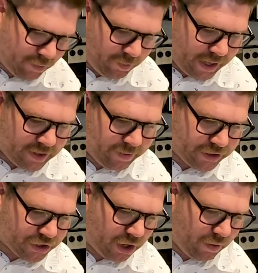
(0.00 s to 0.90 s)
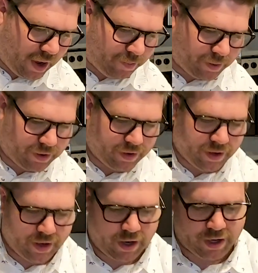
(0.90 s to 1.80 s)
momentum as you go up.
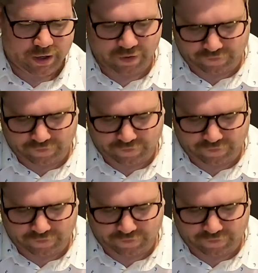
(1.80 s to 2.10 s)
You